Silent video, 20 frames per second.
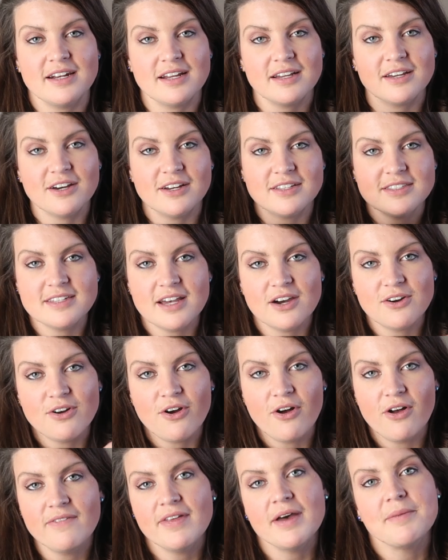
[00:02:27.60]
kind of cuts
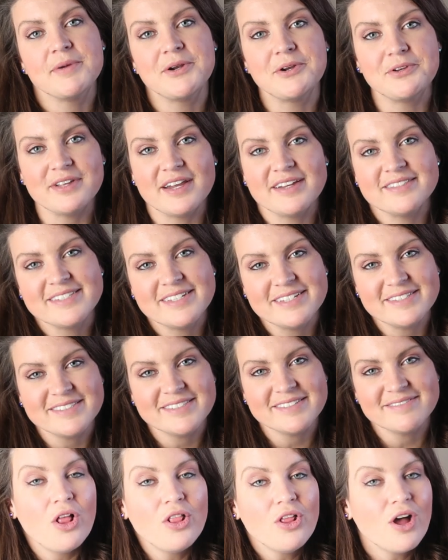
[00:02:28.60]
out all that middle
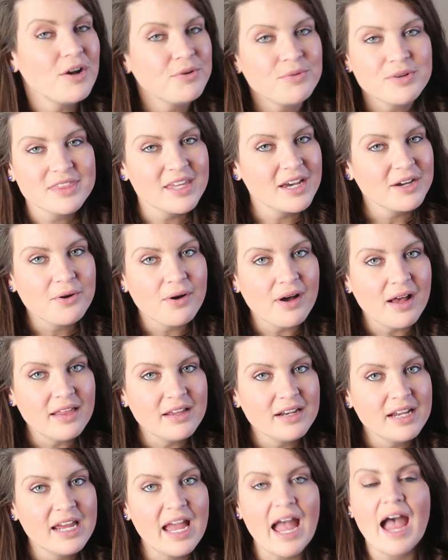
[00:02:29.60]
nonsense. Along with that
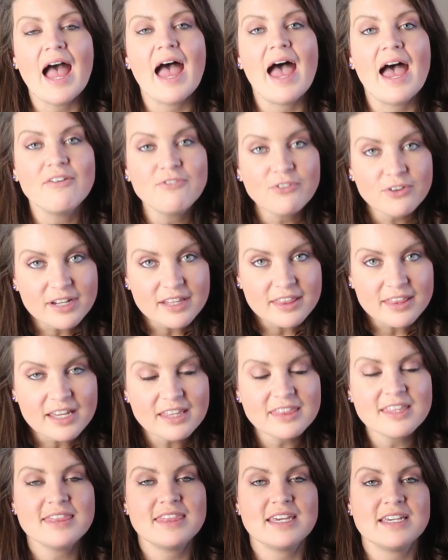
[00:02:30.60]
quality,
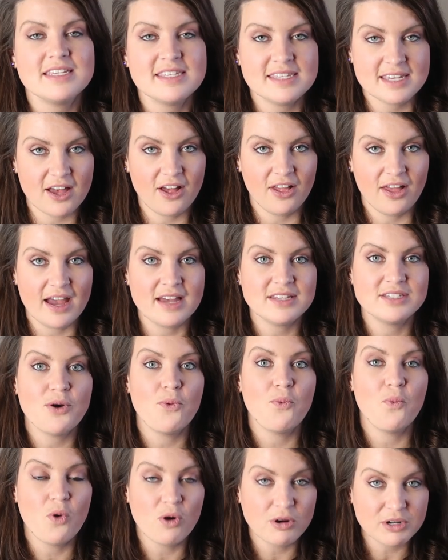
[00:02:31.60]
everything that they sell has a
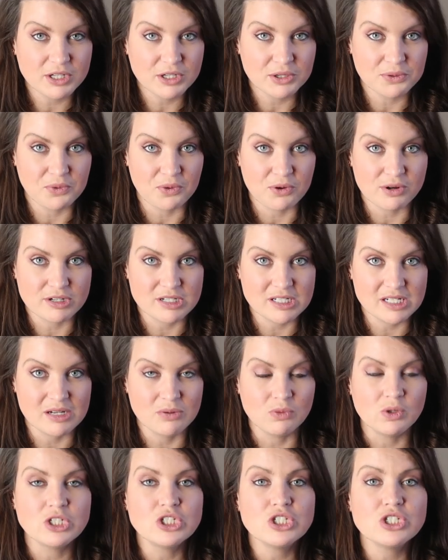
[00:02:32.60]
1-year
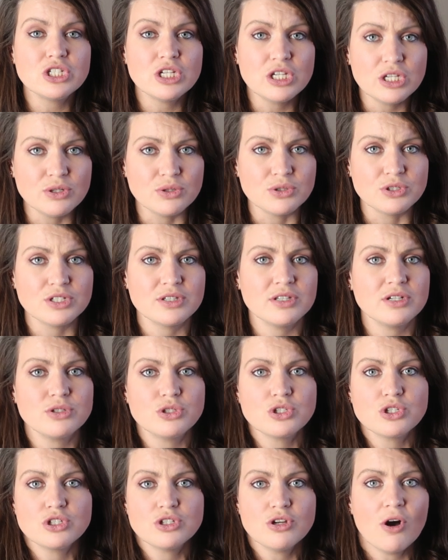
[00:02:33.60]
warranty, which is huge.
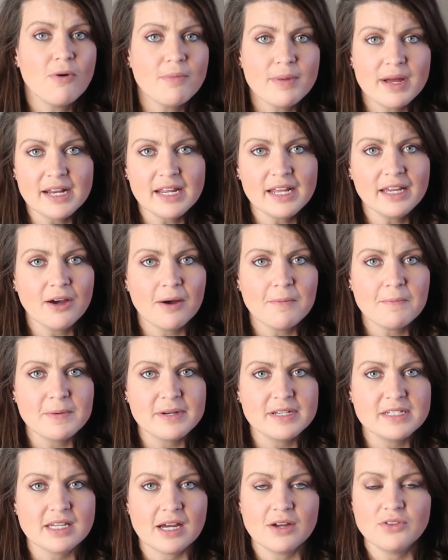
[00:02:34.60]
There's so many
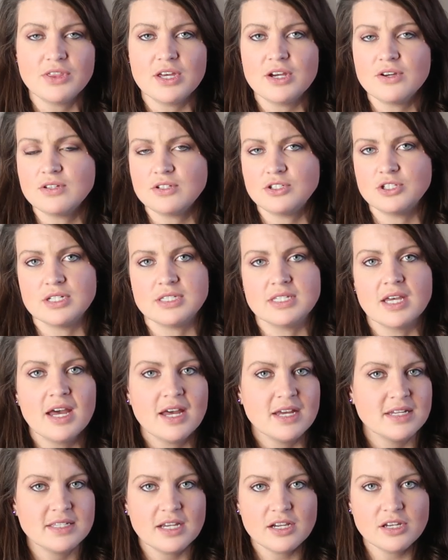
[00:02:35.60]
companies out there that just
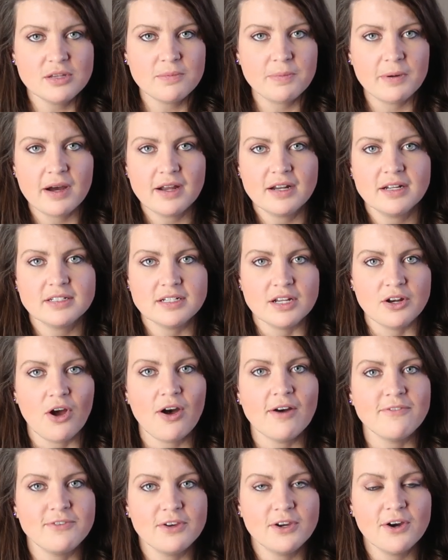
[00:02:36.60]
sell you the product and
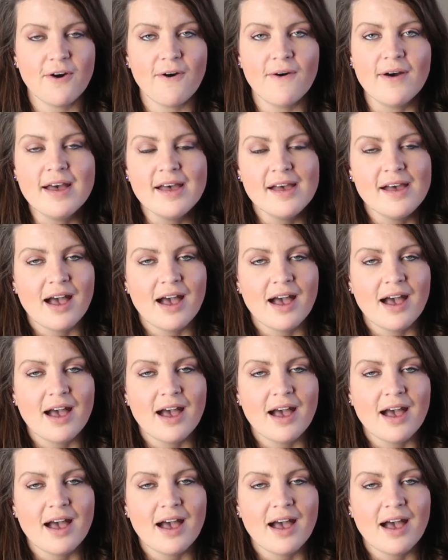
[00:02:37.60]
off you go,